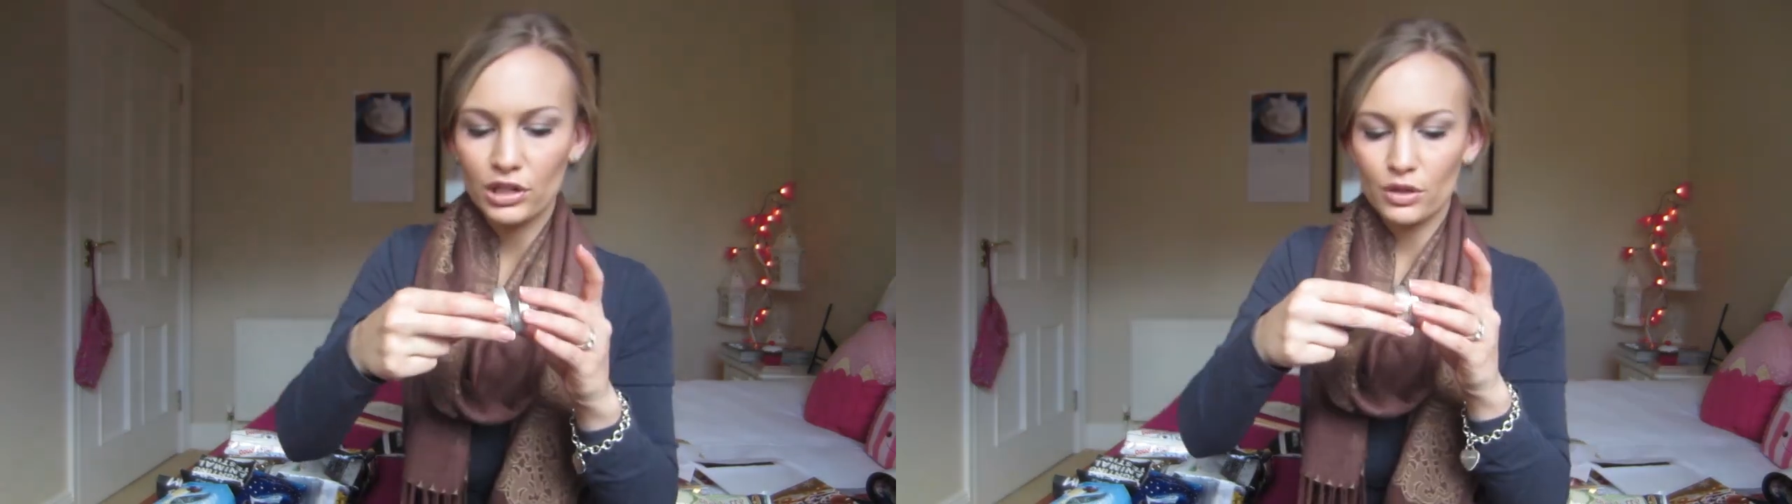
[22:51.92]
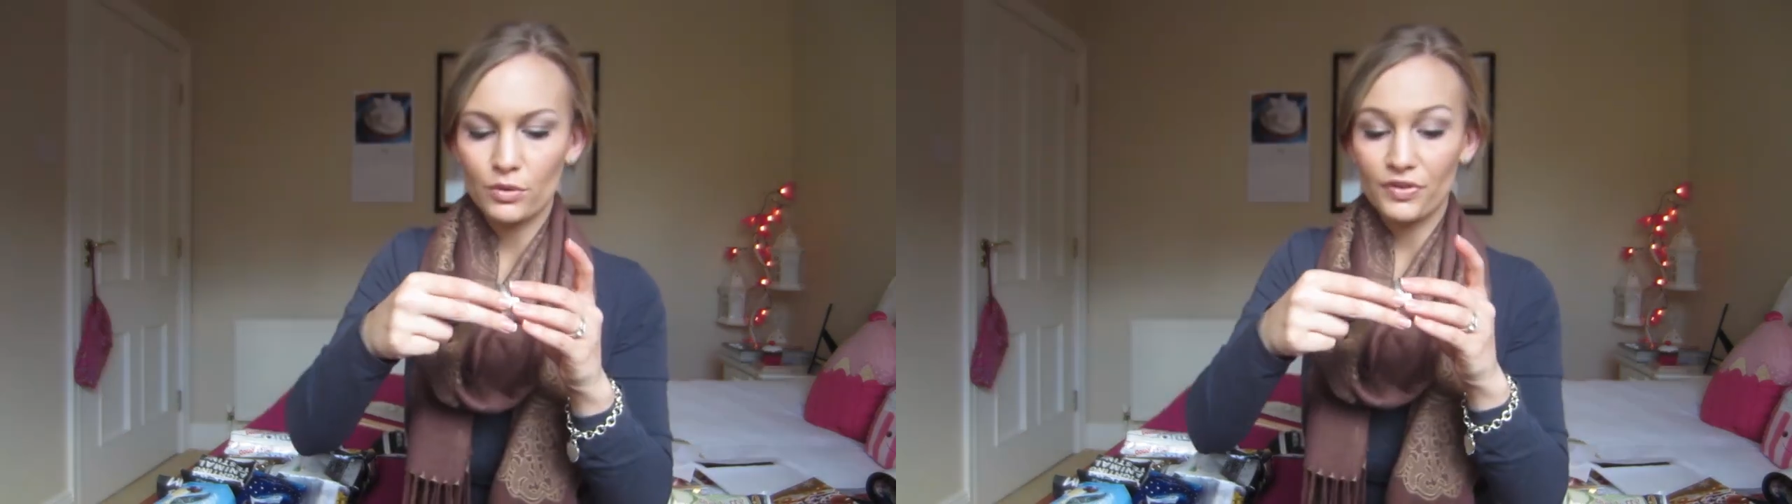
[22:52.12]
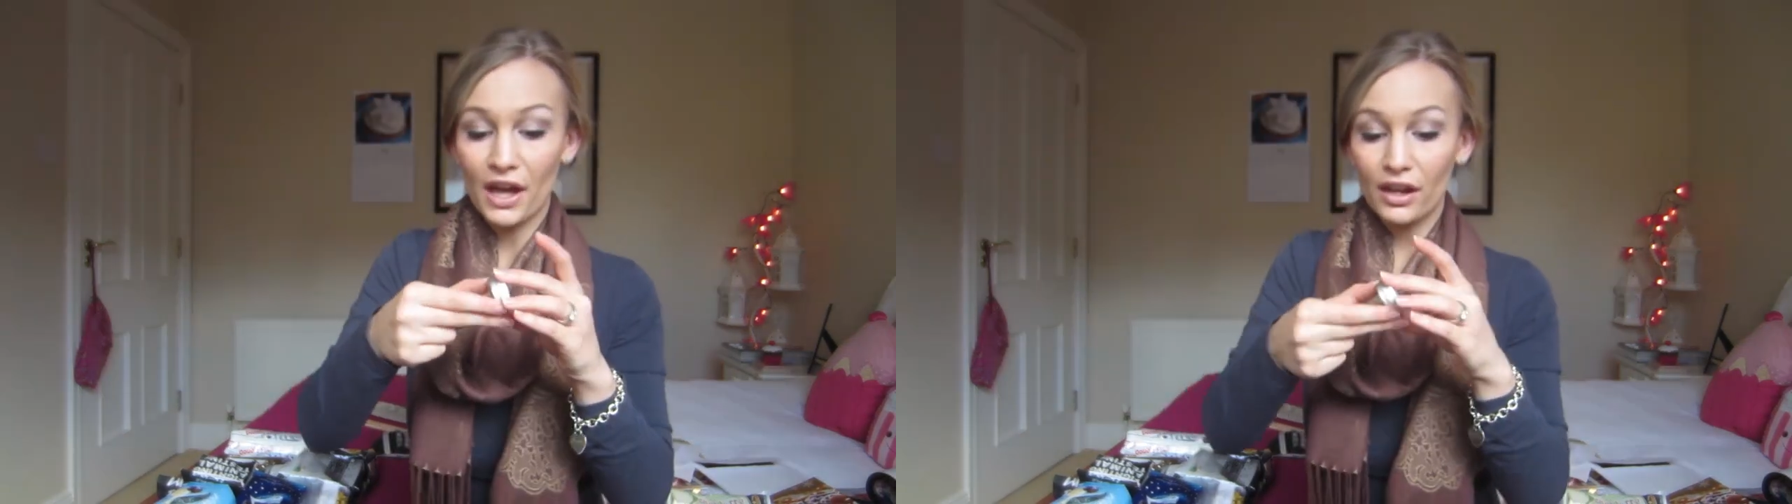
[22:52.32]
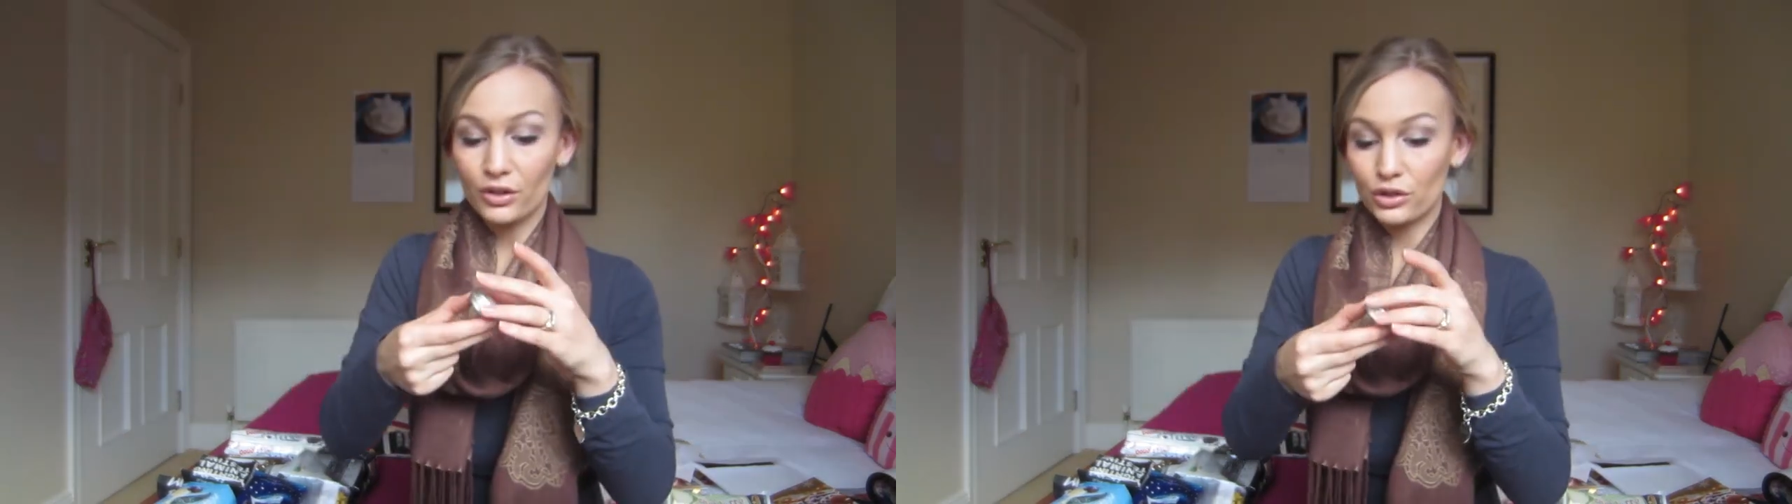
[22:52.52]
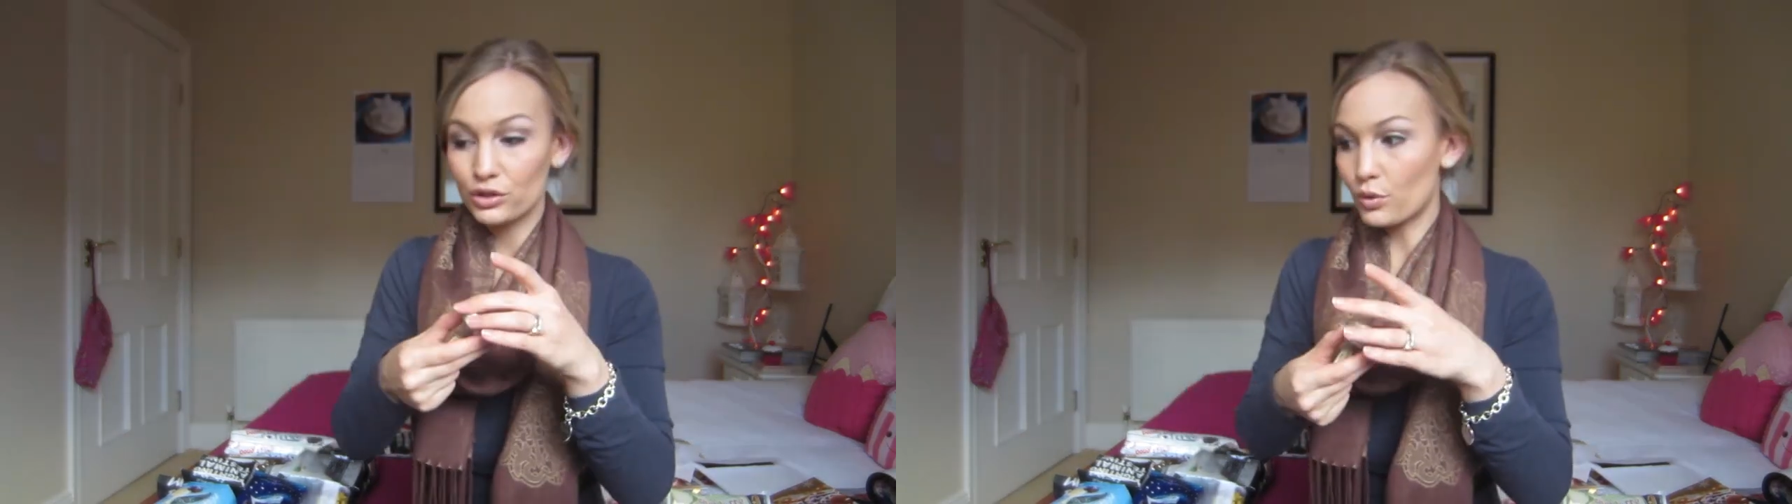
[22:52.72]
too that
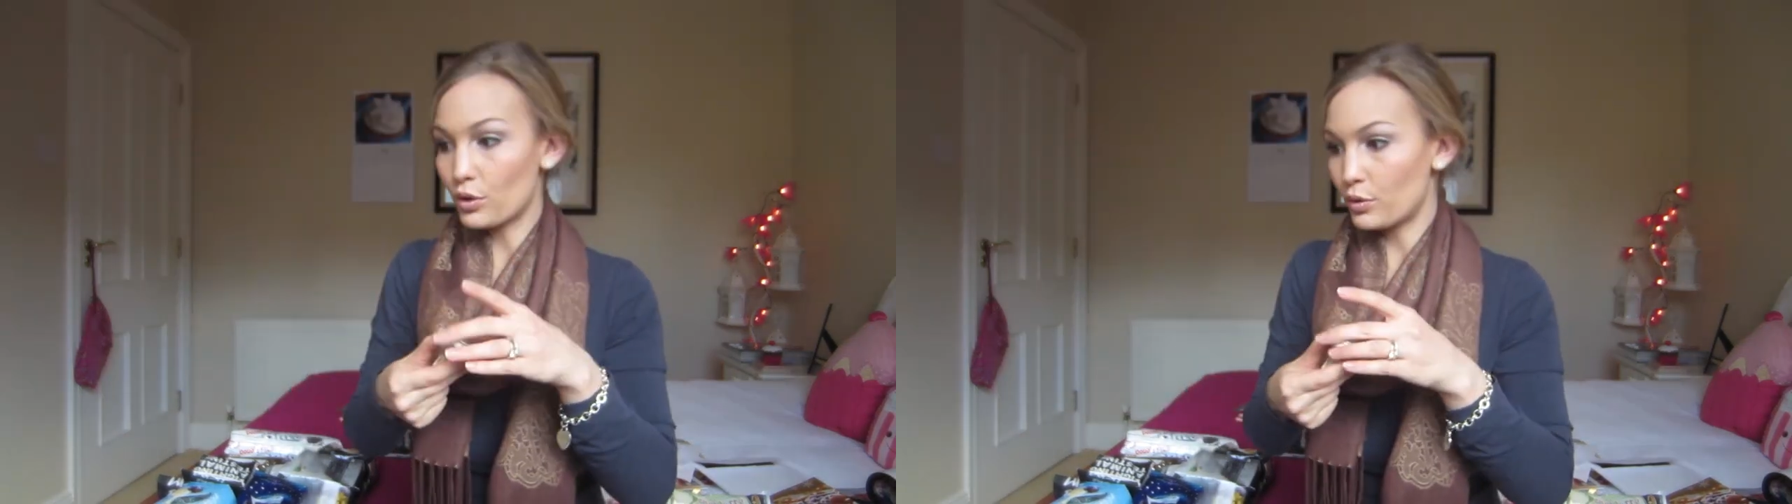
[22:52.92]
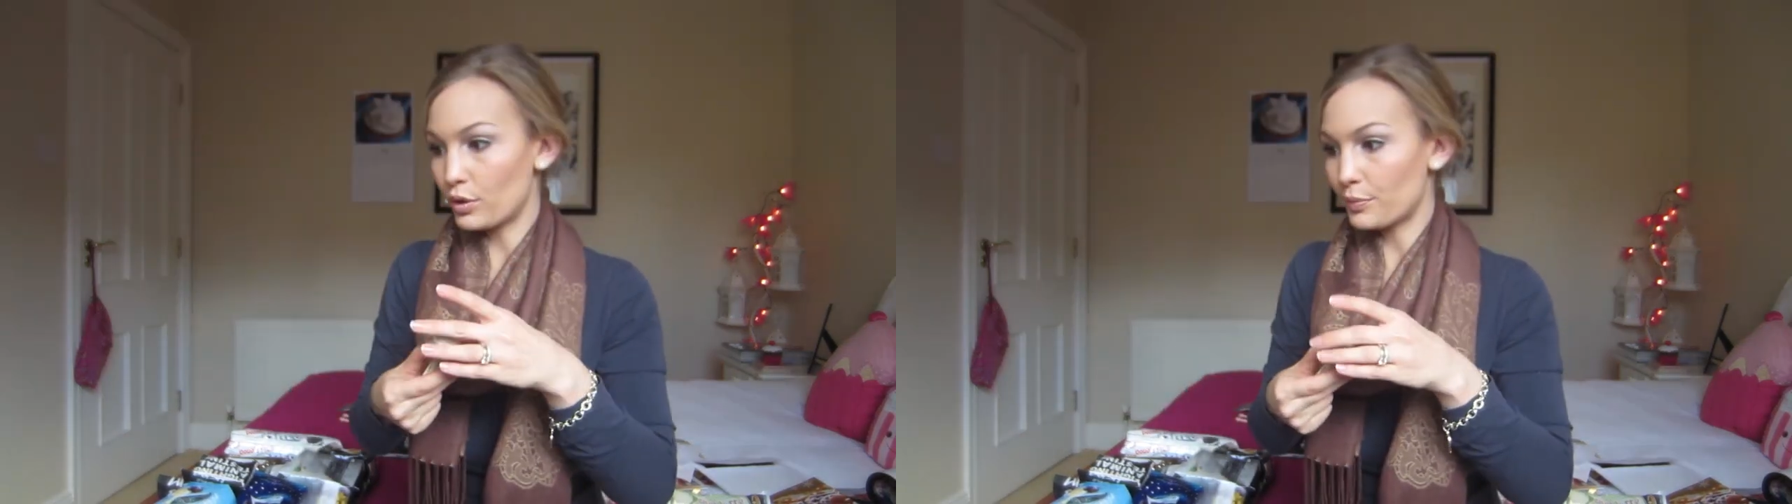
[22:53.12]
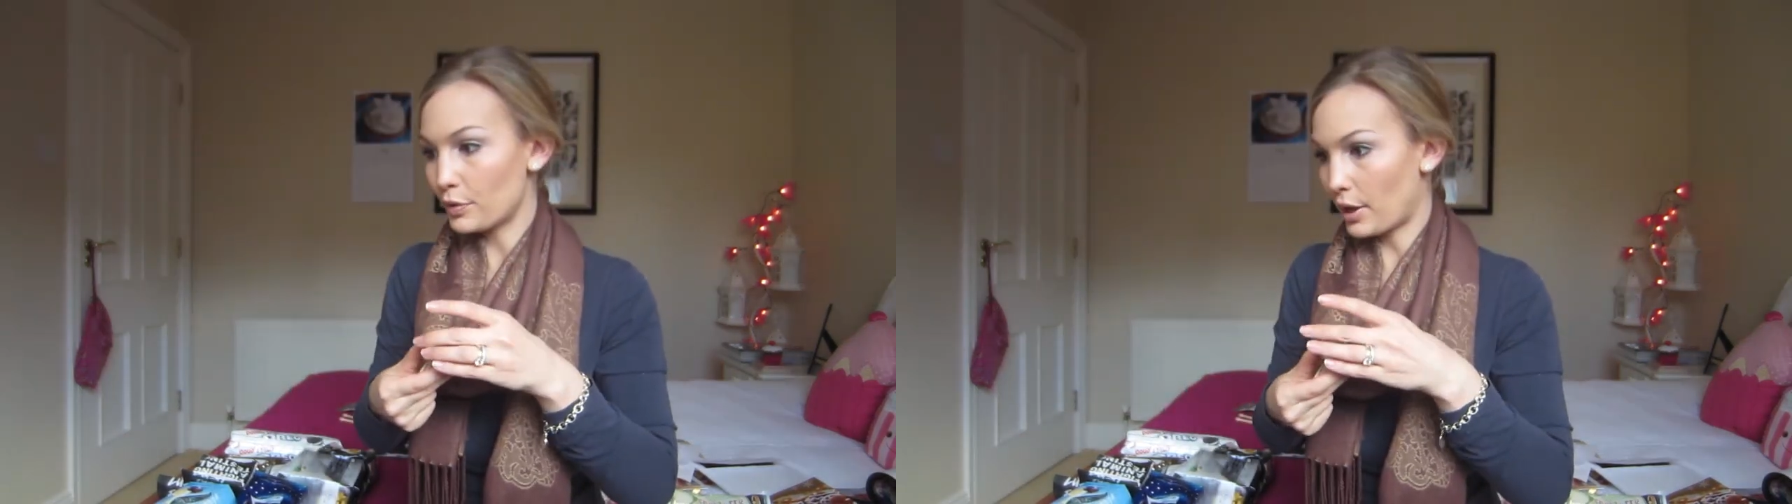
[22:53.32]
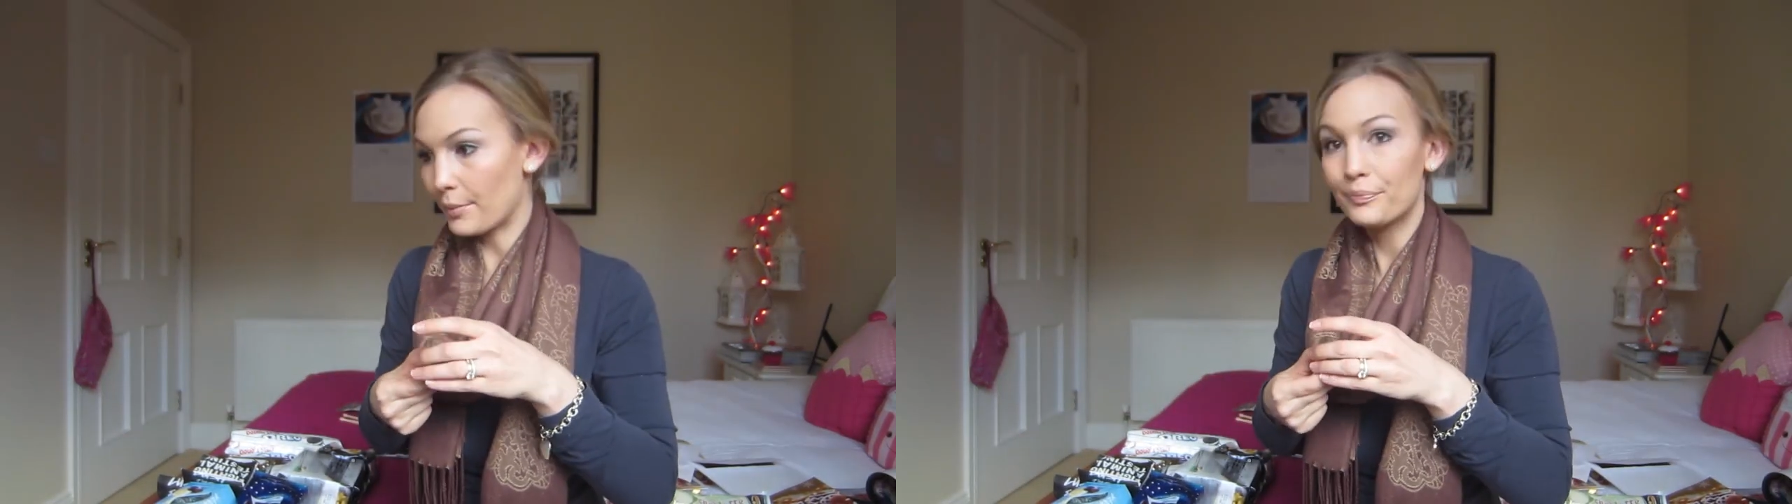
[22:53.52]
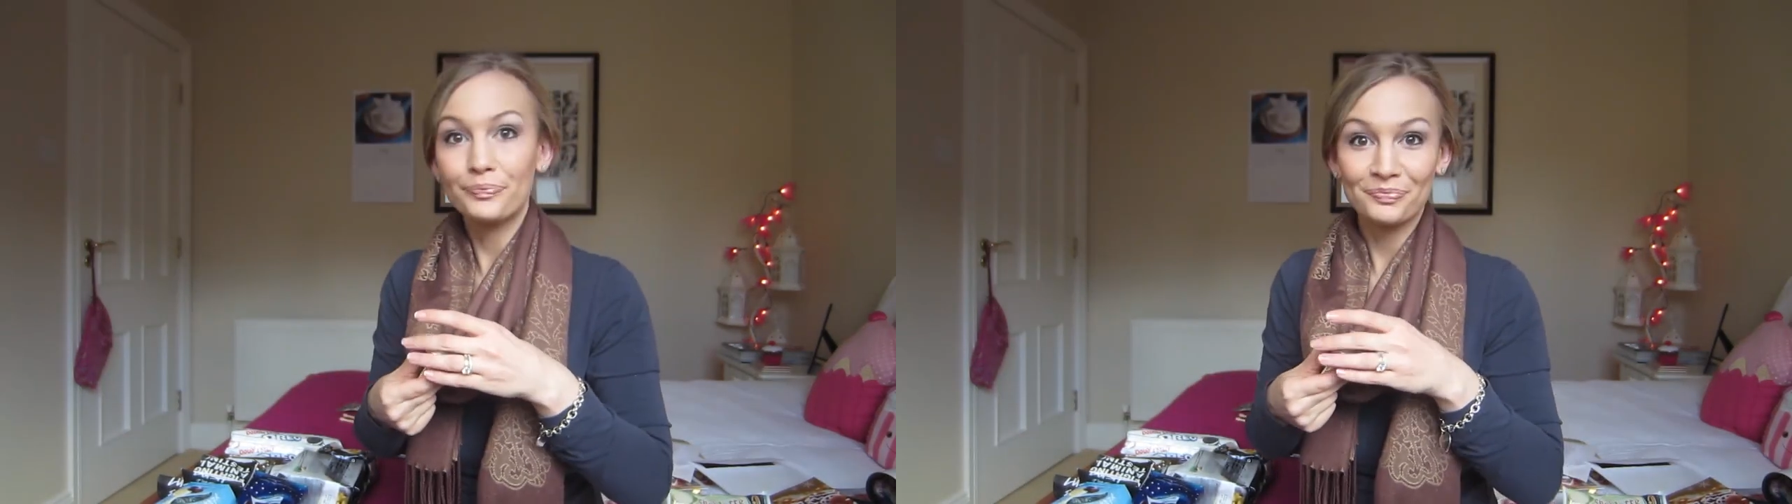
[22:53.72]
looks so cool okay